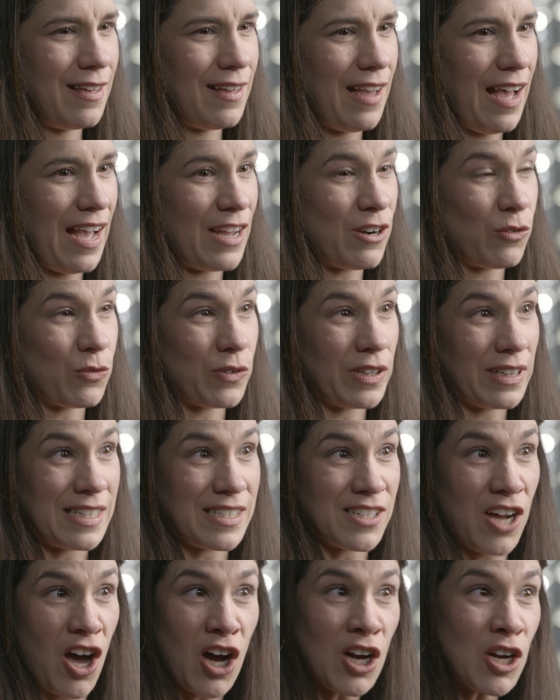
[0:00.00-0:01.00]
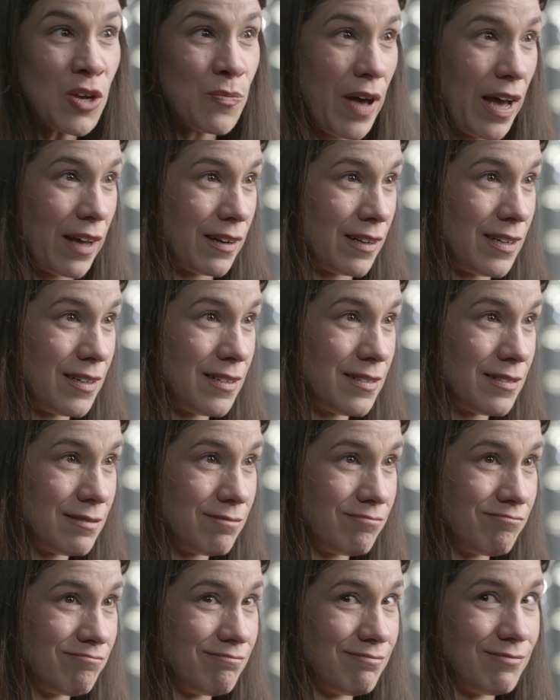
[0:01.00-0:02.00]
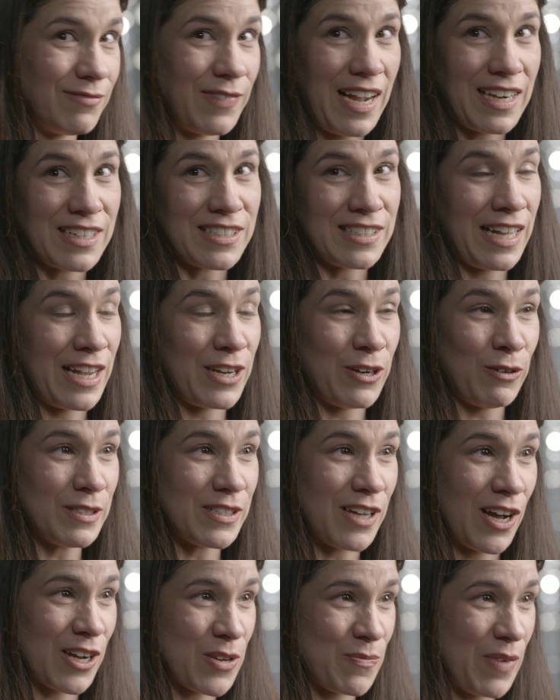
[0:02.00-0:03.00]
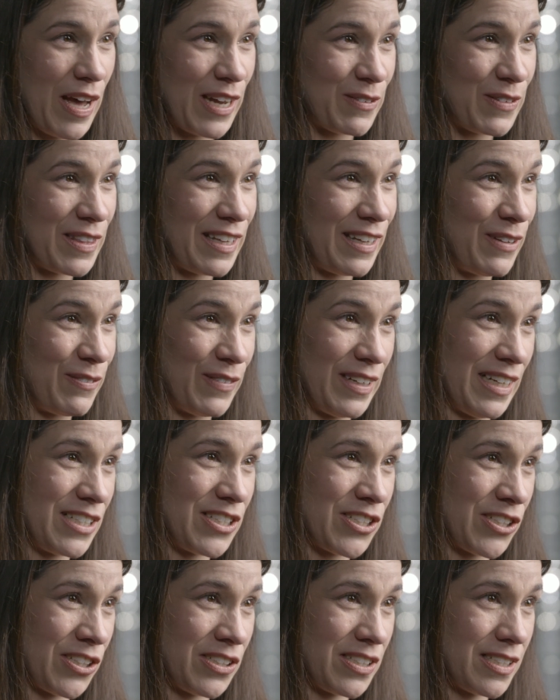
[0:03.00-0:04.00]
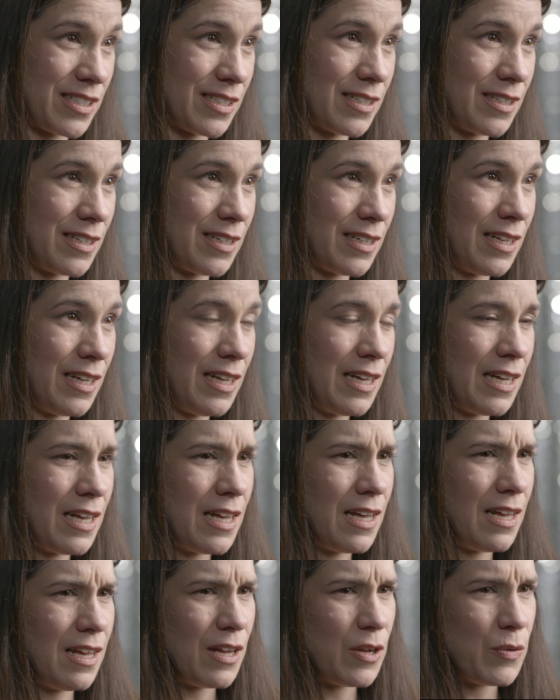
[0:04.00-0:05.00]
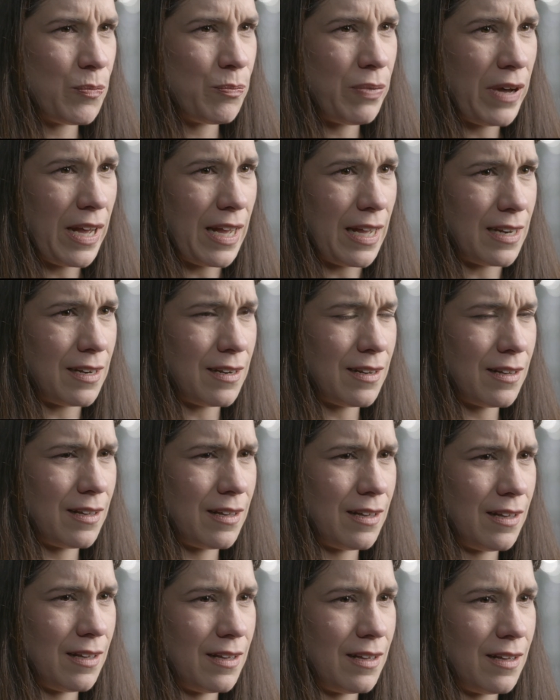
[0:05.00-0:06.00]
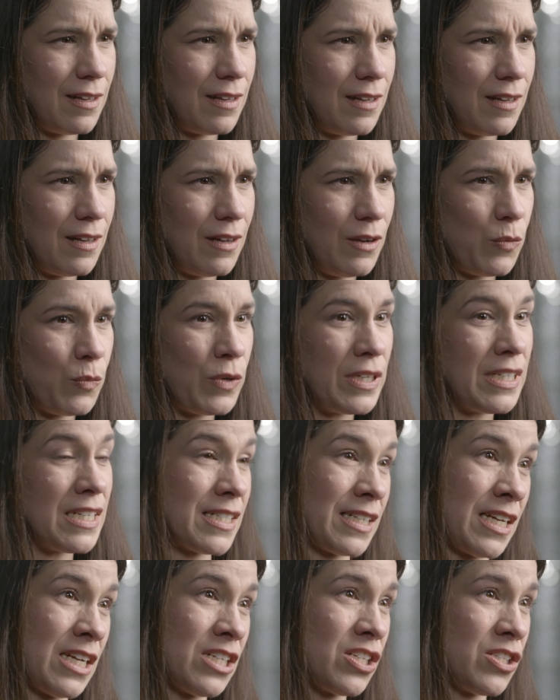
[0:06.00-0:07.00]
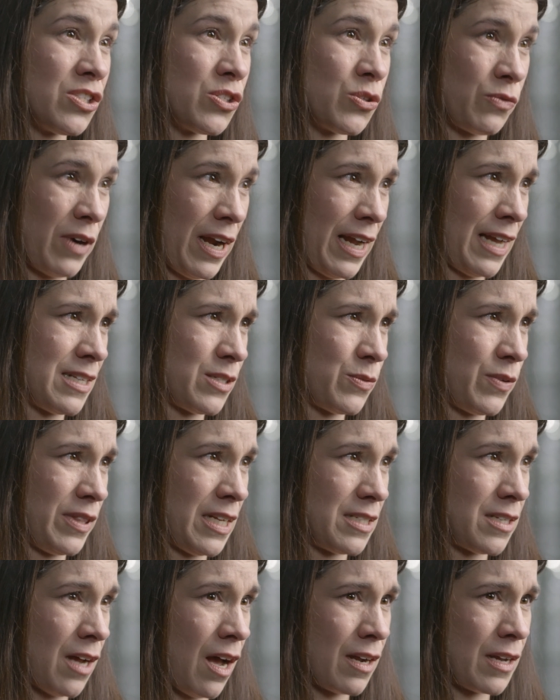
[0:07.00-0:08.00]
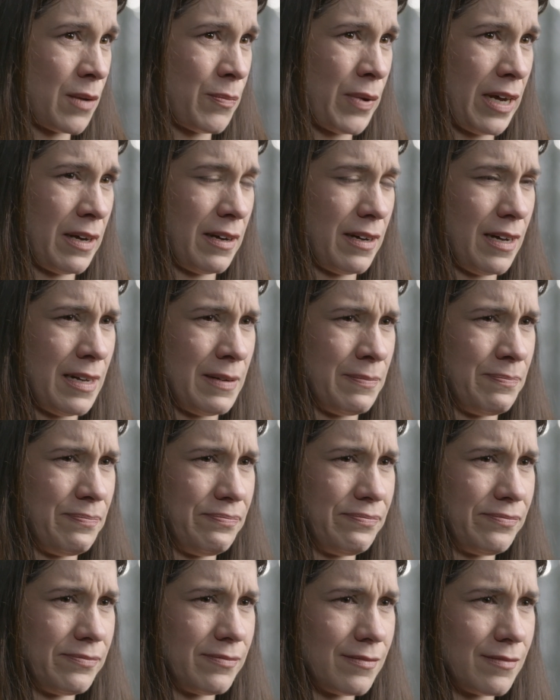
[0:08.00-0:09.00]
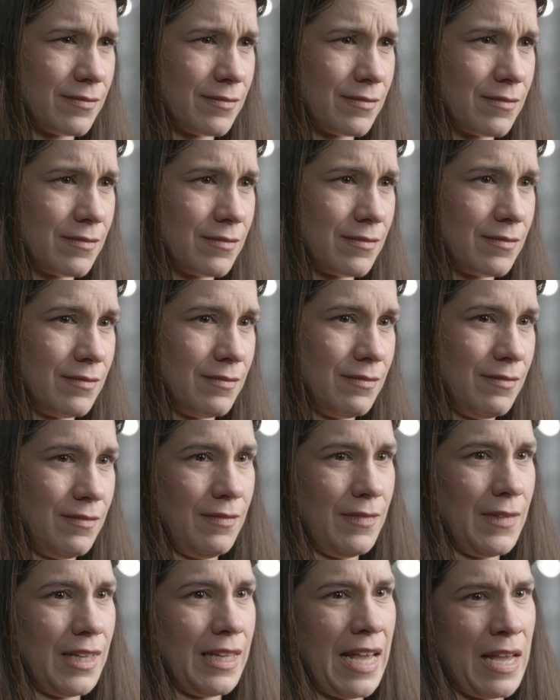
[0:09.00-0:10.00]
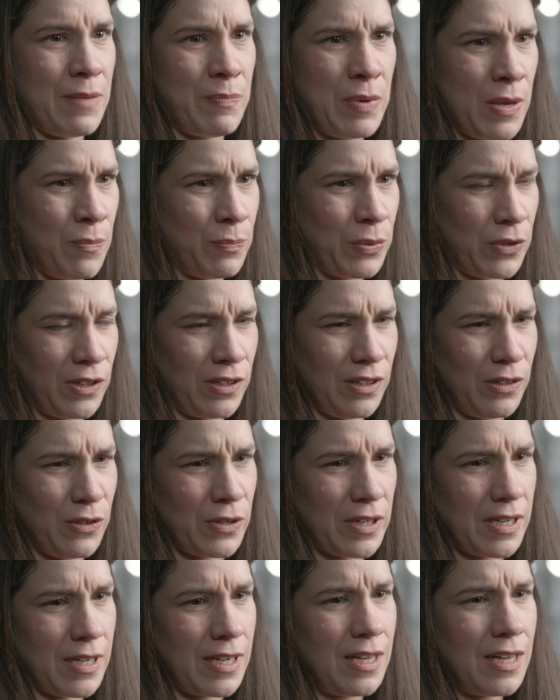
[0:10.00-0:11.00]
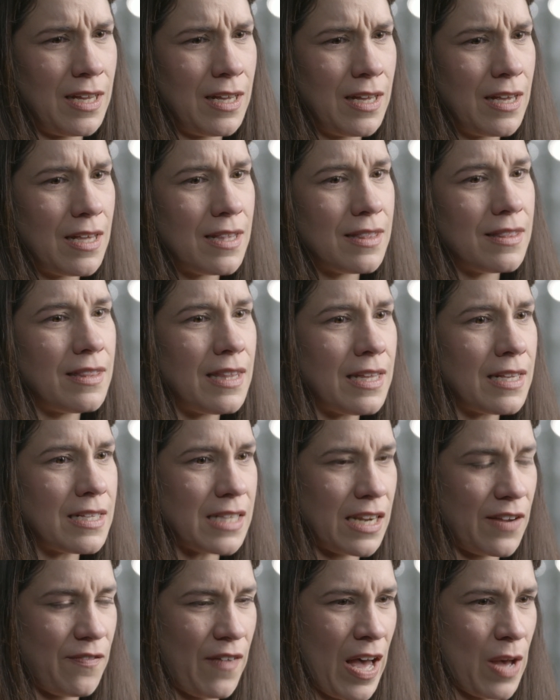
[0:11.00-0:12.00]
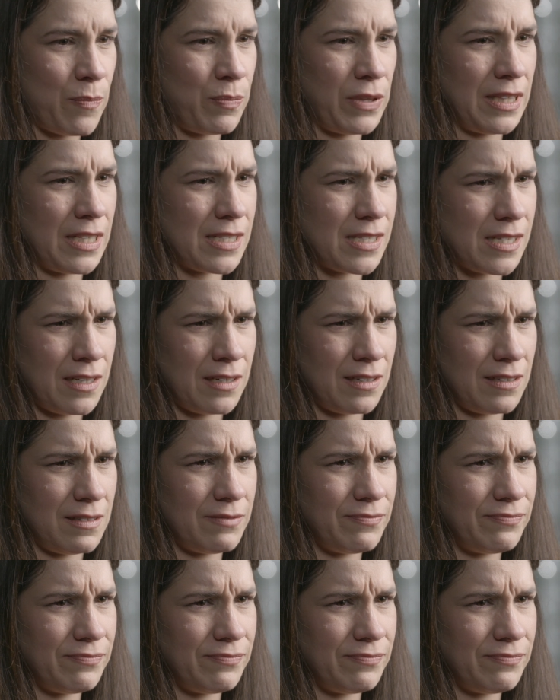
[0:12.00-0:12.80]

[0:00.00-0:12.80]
I don't really talk about it. Well, actually, I don't talk about it with anyone at church. But when discussions arise, when they talk about um, gay people or things that have happened this year,